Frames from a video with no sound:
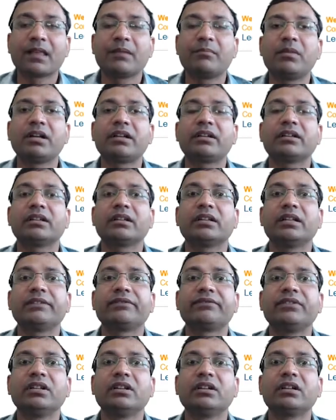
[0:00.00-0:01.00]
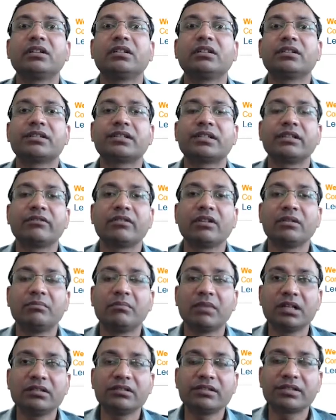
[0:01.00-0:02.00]
But if the several
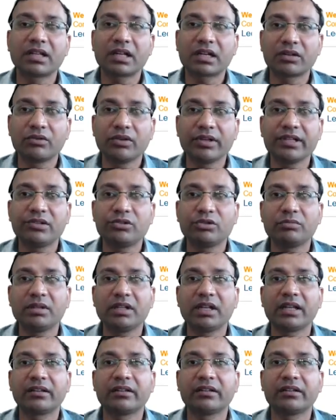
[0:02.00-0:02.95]
months are going to be